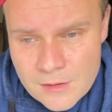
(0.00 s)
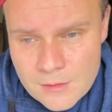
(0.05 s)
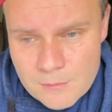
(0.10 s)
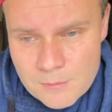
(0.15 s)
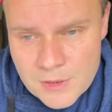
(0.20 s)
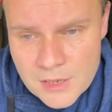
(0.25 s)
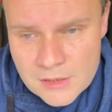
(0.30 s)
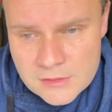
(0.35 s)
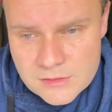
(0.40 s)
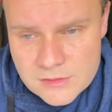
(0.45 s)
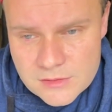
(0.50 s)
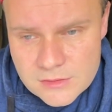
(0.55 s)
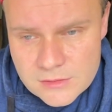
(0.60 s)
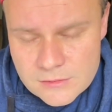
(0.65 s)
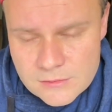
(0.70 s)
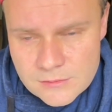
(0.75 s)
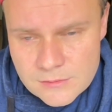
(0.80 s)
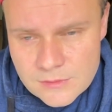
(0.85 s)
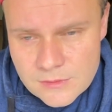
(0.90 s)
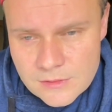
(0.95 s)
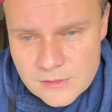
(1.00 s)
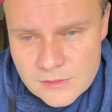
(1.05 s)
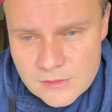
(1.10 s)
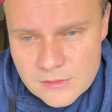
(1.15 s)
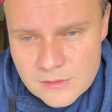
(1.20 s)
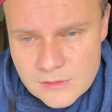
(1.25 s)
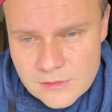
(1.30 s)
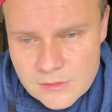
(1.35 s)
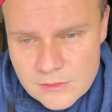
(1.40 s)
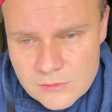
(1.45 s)
but
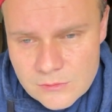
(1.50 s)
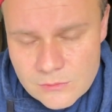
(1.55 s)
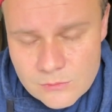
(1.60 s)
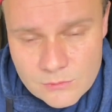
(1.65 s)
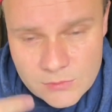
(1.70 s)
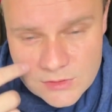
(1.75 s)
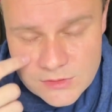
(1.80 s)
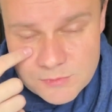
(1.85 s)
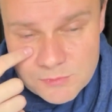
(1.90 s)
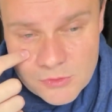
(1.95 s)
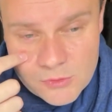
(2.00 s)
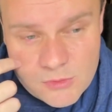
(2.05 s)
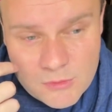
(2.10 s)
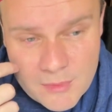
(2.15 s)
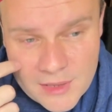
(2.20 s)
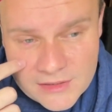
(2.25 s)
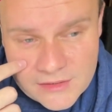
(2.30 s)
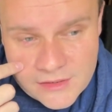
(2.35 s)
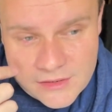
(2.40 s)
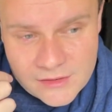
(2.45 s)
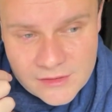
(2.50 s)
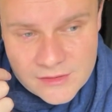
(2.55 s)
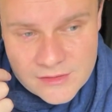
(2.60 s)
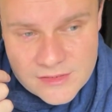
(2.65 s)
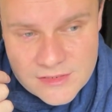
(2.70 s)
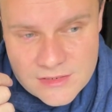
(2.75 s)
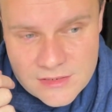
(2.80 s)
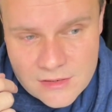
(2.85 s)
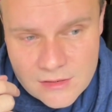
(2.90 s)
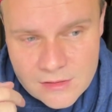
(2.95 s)
what's problematic
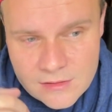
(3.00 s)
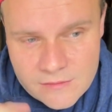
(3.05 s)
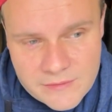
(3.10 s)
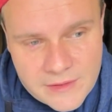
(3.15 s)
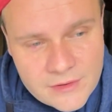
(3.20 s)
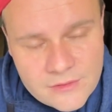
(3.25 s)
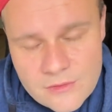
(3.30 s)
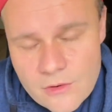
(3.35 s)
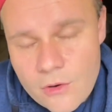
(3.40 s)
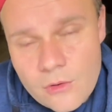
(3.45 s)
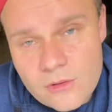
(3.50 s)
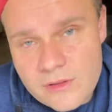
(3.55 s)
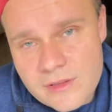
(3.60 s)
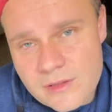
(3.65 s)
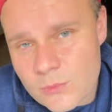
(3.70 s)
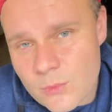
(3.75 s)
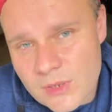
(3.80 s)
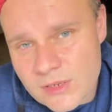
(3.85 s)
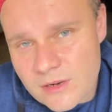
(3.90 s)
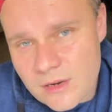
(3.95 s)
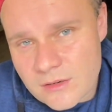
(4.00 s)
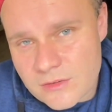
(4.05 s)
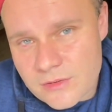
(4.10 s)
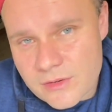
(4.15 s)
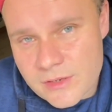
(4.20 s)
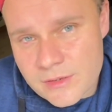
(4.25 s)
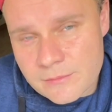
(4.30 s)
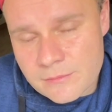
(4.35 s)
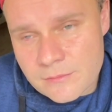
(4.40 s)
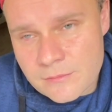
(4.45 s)
is they are all in one country.